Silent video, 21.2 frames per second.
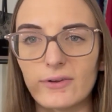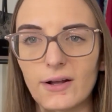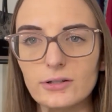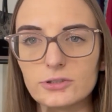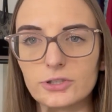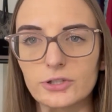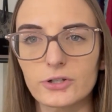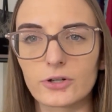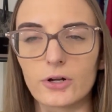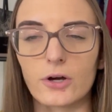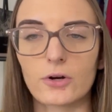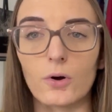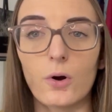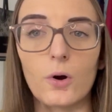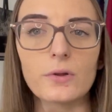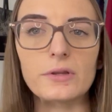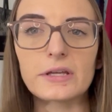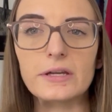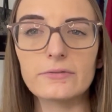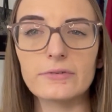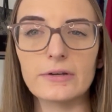filtered on
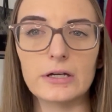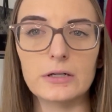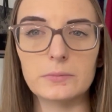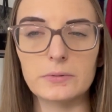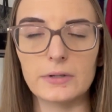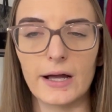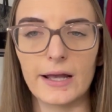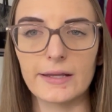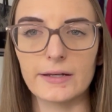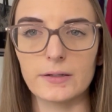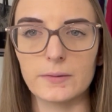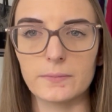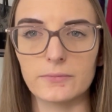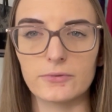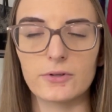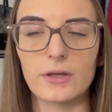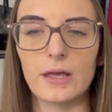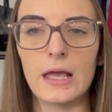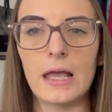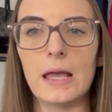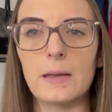only available
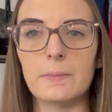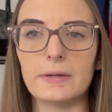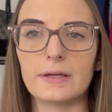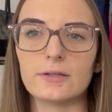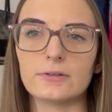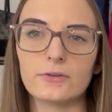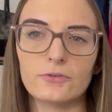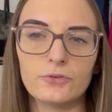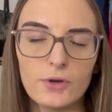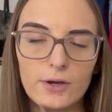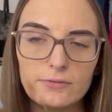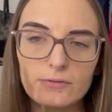items, because if you